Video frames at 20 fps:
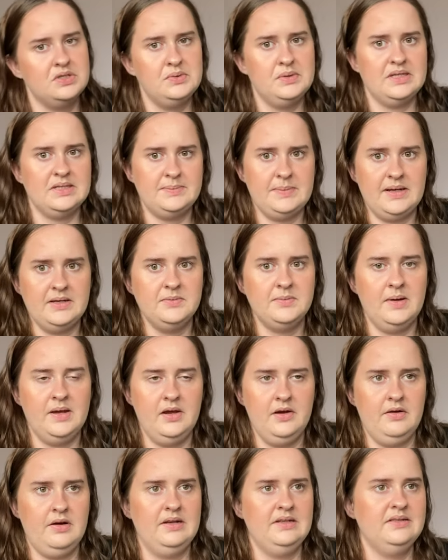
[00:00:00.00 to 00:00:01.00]
to expand my
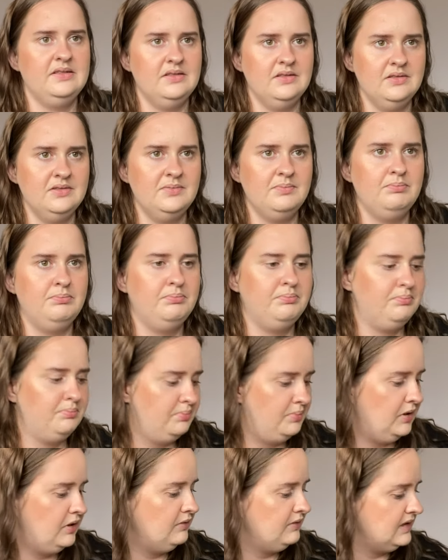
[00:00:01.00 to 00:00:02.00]
horizons
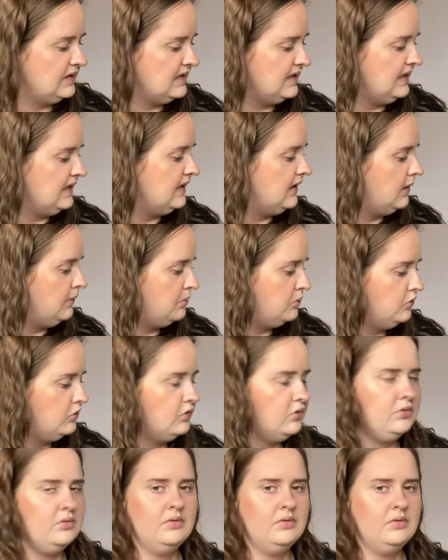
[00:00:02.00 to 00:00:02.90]
but obviously I bought